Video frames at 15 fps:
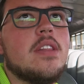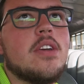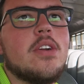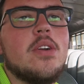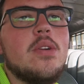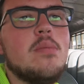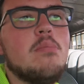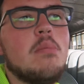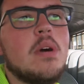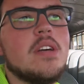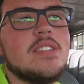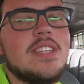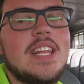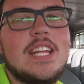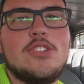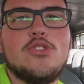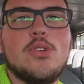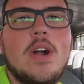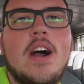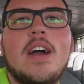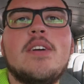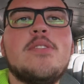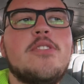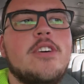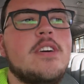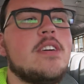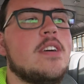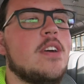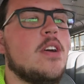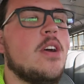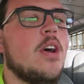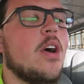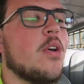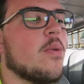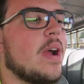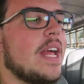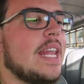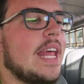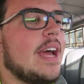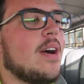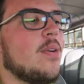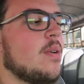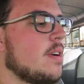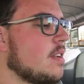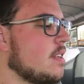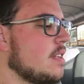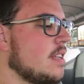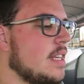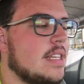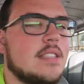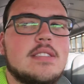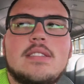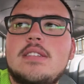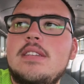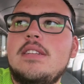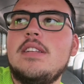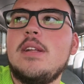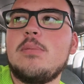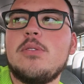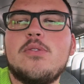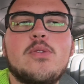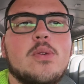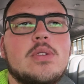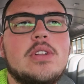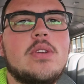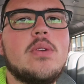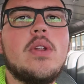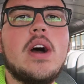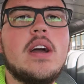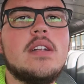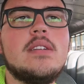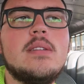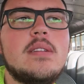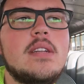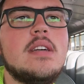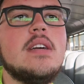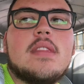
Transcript: the current bus that I drive right now is numbered 1409.